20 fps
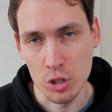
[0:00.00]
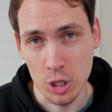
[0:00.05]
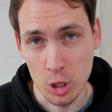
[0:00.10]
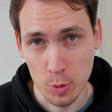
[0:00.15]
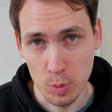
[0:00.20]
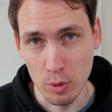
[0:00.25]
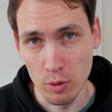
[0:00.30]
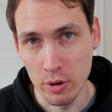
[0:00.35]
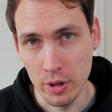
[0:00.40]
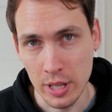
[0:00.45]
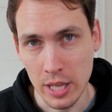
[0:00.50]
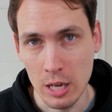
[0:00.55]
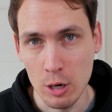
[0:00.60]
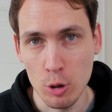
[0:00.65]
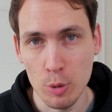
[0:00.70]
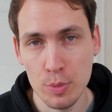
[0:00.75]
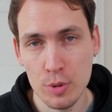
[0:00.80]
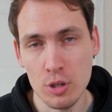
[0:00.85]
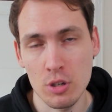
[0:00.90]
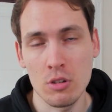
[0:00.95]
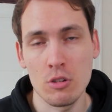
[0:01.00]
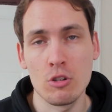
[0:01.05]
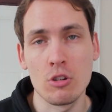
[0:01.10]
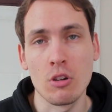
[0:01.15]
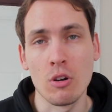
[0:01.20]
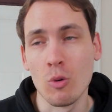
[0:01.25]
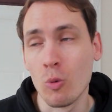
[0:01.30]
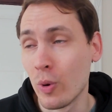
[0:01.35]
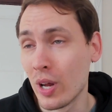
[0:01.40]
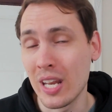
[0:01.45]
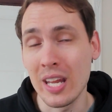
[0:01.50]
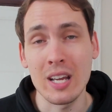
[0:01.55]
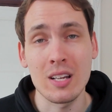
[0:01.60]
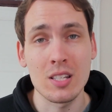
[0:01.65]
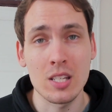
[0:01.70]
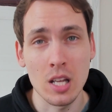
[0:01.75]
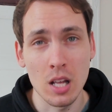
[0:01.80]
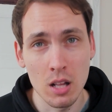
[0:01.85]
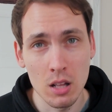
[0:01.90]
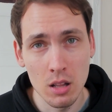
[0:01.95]
exploring that option. So when
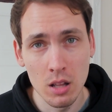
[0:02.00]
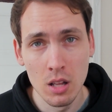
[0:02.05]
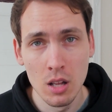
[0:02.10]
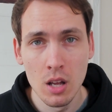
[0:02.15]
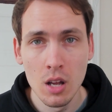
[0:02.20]
Excel